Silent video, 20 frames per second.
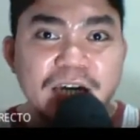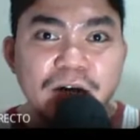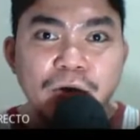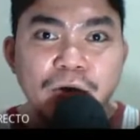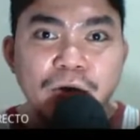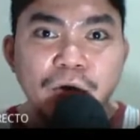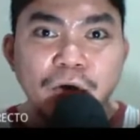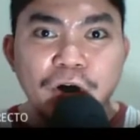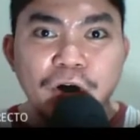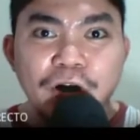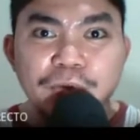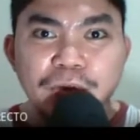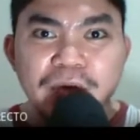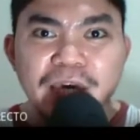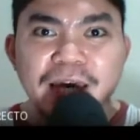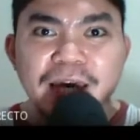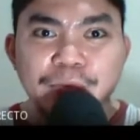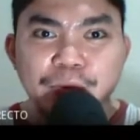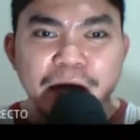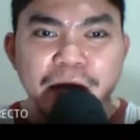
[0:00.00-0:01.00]
Or
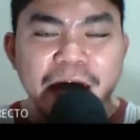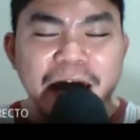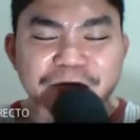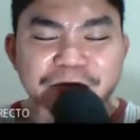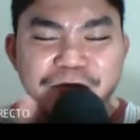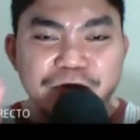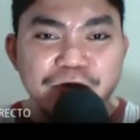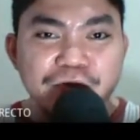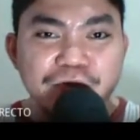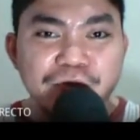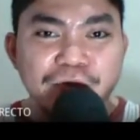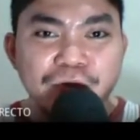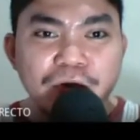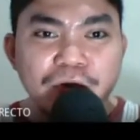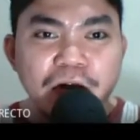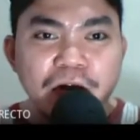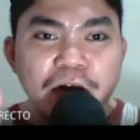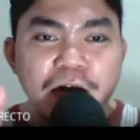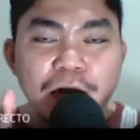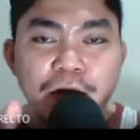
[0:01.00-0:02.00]
we have to
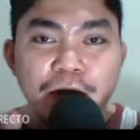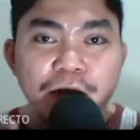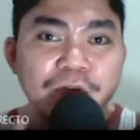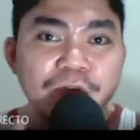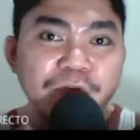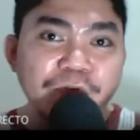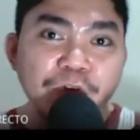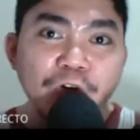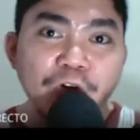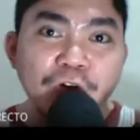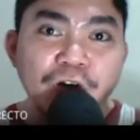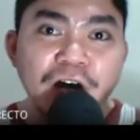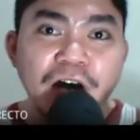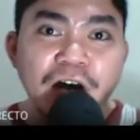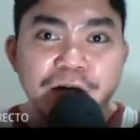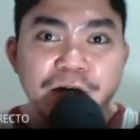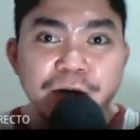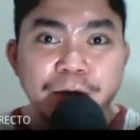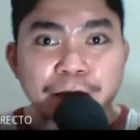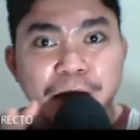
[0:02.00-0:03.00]
look for
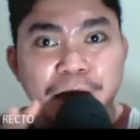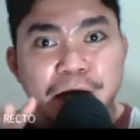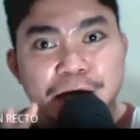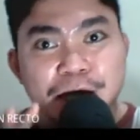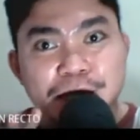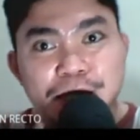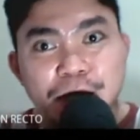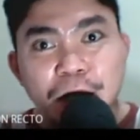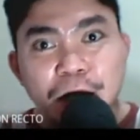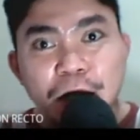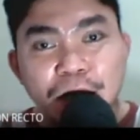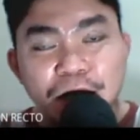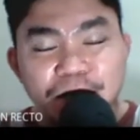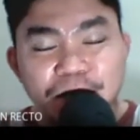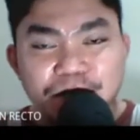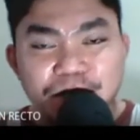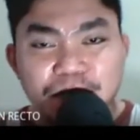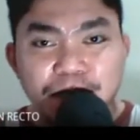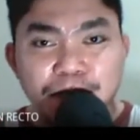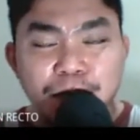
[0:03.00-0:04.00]
other parts
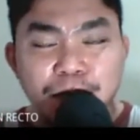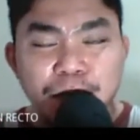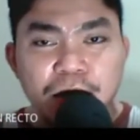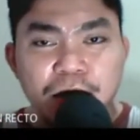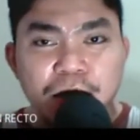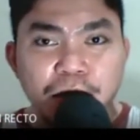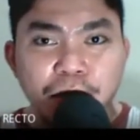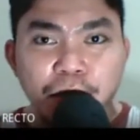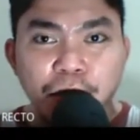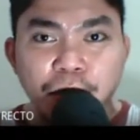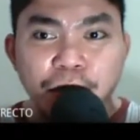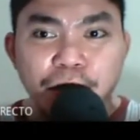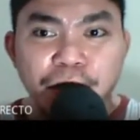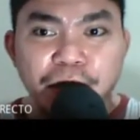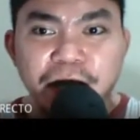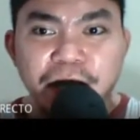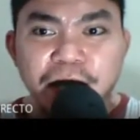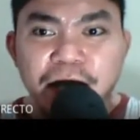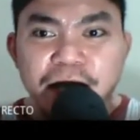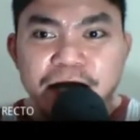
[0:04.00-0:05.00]
of the book
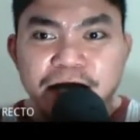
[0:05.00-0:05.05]
or